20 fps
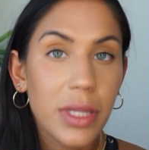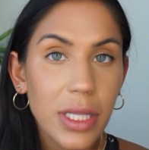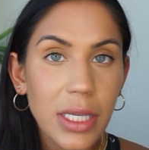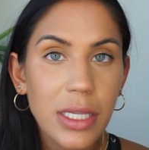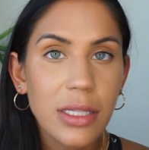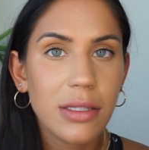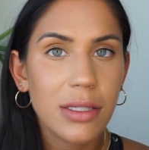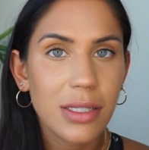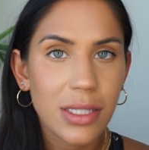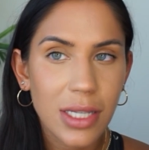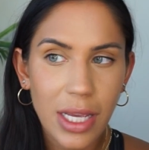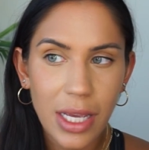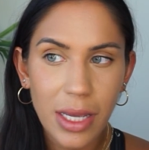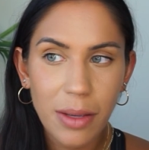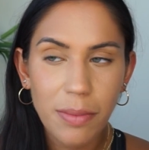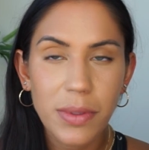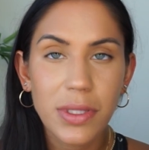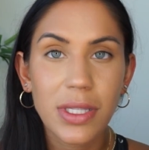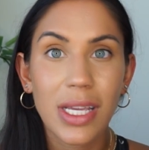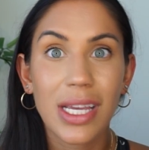these
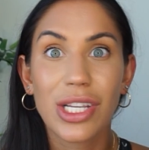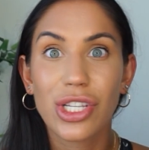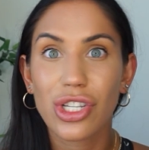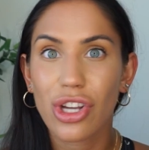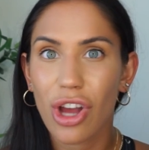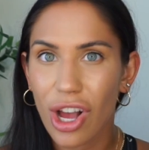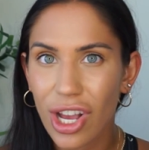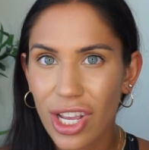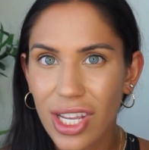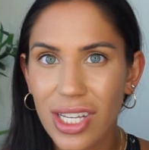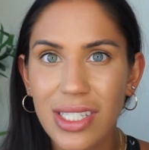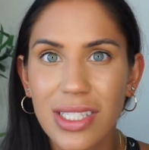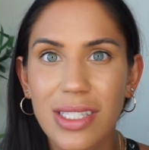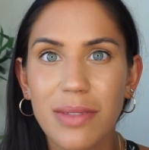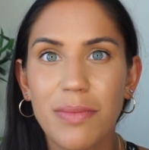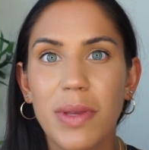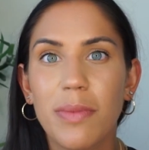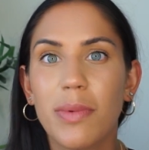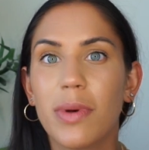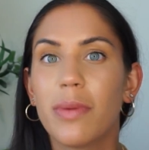tips, like talking to
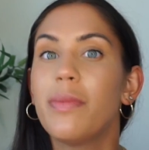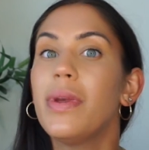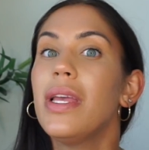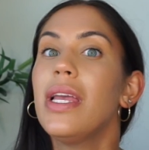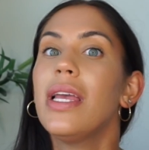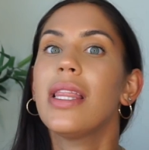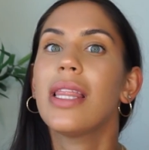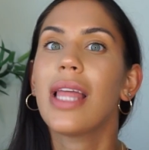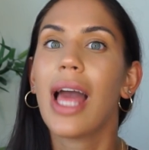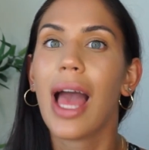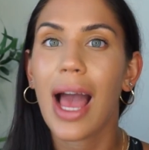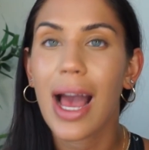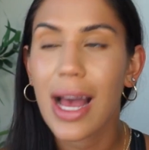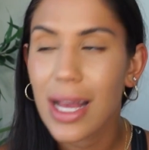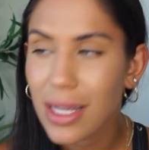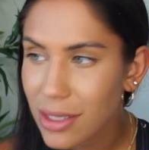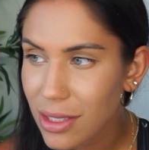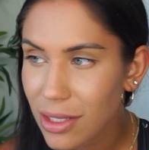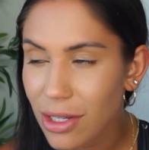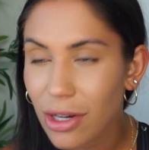people, being the
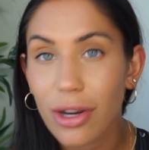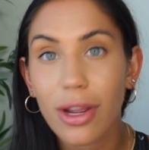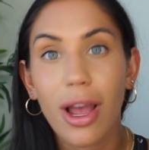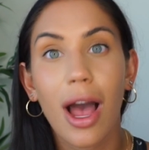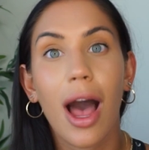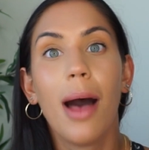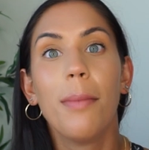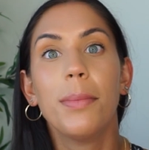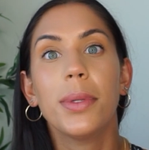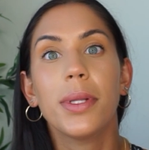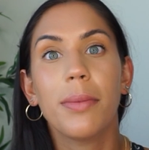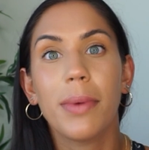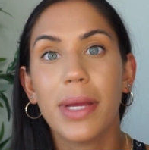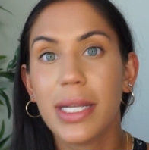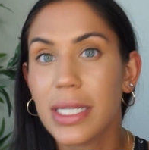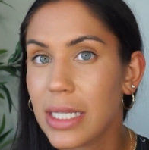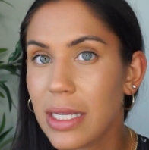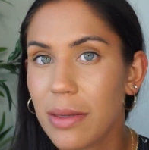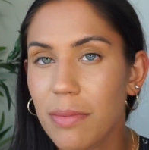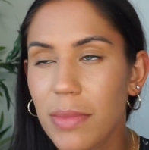asker,
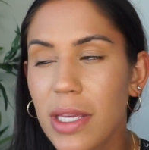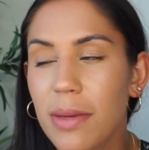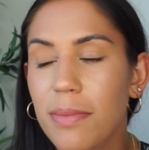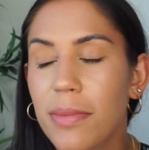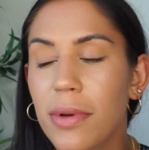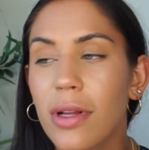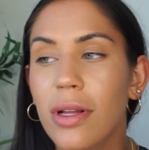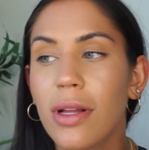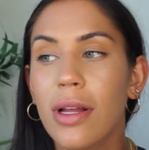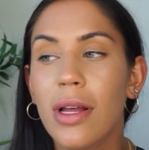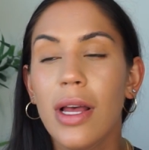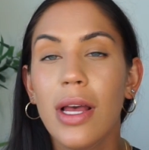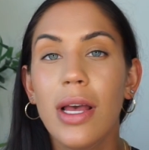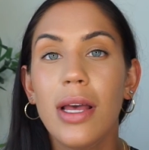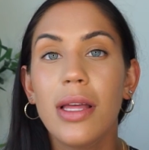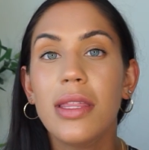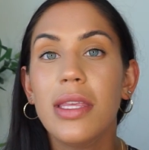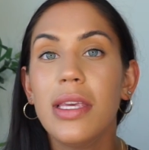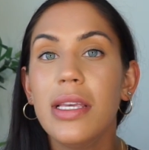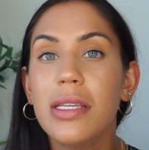complimenting people,
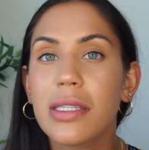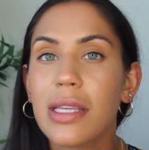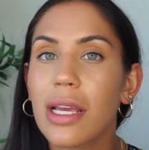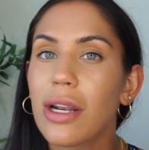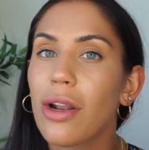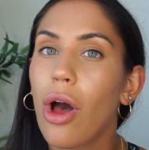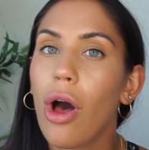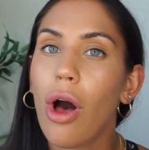these can